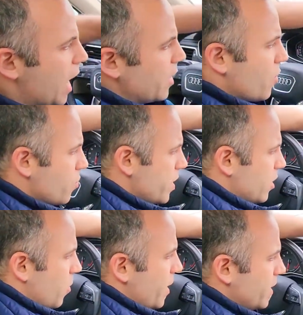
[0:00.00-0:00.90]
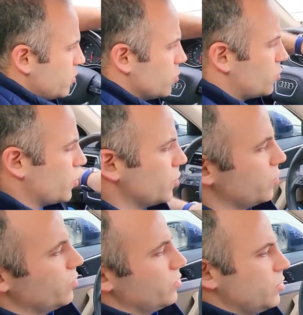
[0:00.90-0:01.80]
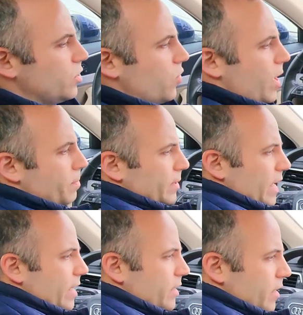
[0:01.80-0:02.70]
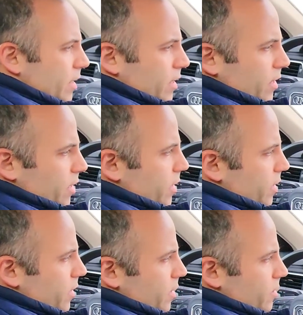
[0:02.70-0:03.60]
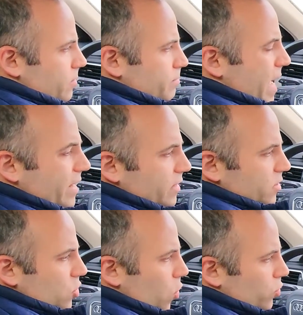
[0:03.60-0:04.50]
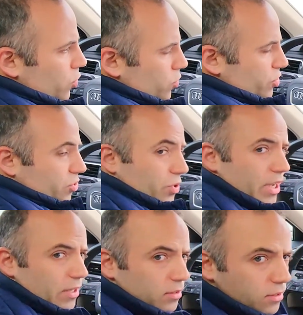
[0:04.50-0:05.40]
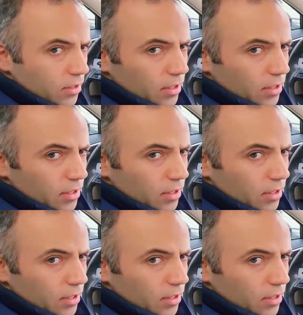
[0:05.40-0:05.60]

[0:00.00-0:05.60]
I don't recommend you to, apply magnets on your screen.